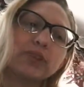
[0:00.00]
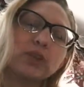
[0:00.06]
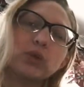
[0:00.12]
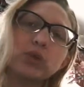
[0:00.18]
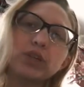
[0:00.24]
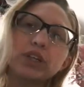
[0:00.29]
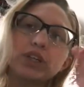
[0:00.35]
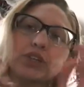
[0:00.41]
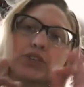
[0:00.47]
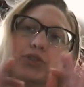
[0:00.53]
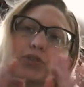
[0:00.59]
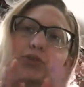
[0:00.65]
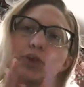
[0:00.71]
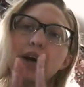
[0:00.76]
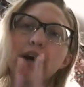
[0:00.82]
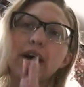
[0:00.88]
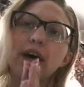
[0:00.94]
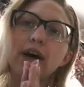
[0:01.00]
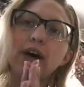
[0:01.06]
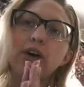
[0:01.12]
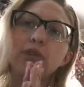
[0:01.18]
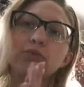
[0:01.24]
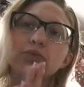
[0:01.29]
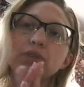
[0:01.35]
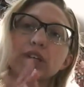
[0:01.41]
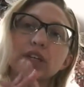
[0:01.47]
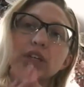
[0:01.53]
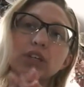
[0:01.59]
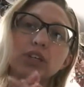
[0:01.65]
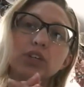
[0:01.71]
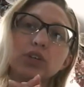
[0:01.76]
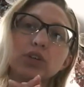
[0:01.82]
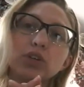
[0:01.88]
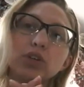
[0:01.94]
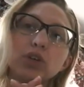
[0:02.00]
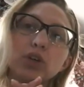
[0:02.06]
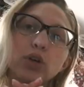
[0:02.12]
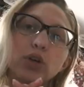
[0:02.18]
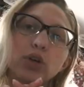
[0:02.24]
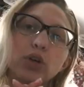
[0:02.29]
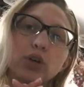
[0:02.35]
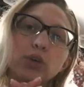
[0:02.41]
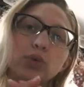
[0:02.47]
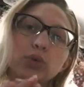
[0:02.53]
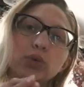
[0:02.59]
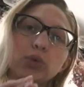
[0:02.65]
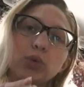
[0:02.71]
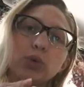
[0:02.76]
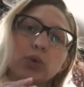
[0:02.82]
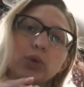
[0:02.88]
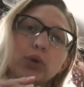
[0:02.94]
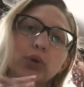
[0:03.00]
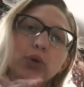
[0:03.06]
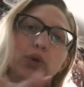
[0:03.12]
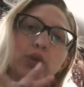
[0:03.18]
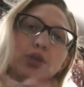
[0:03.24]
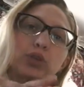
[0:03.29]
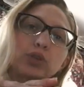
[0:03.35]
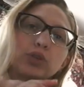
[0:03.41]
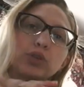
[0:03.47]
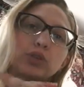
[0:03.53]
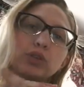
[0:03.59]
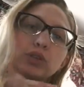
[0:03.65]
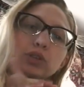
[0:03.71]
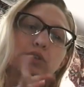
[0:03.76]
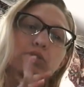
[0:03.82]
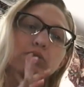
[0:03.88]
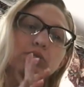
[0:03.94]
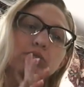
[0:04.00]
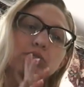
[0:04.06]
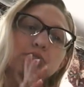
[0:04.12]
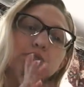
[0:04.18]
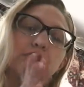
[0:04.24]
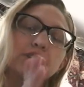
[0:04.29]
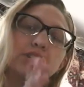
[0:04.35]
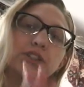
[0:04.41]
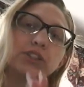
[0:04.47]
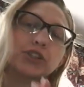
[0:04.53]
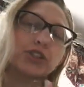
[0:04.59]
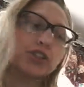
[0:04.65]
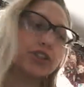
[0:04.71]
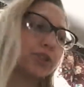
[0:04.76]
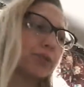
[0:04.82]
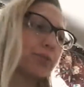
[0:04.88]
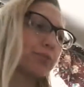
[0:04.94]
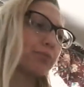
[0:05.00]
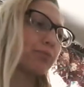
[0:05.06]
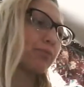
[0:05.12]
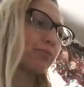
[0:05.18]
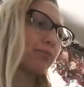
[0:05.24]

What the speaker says: you need to have in your petition.